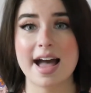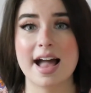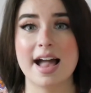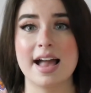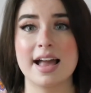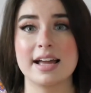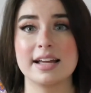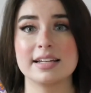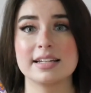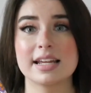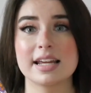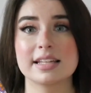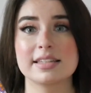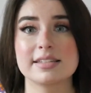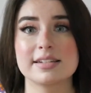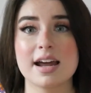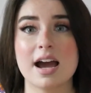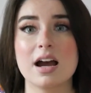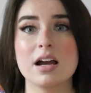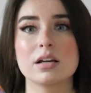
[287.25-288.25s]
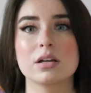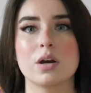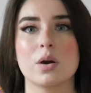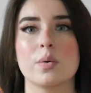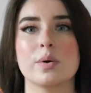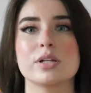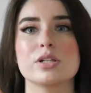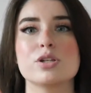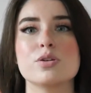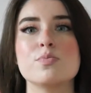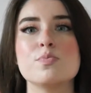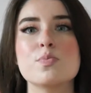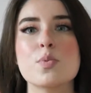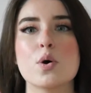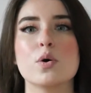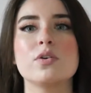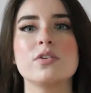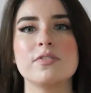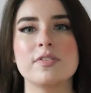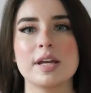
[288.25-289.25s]
and it's not going to
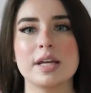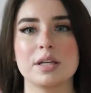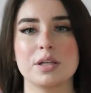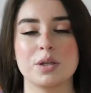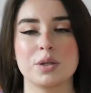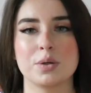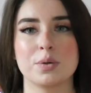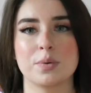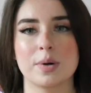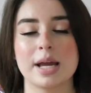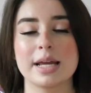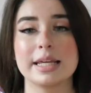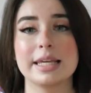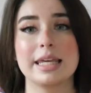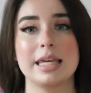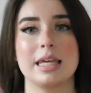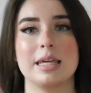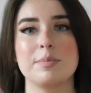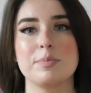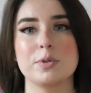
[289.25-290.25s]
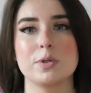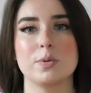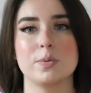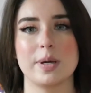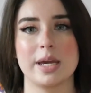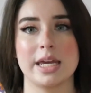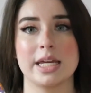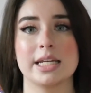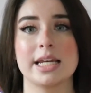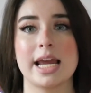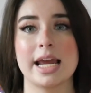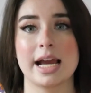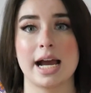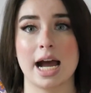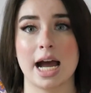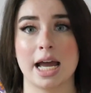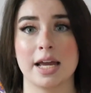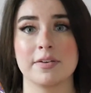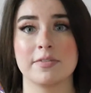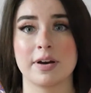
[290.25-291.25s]
motivate you and keep you in a
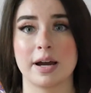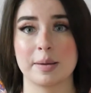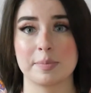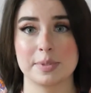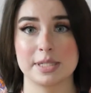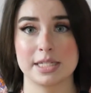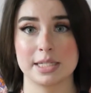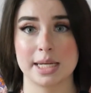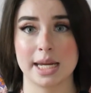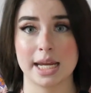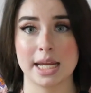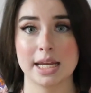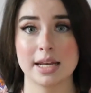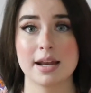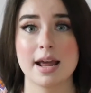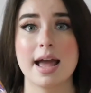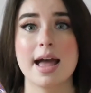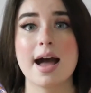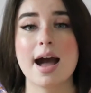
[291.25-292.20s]
high vibe state.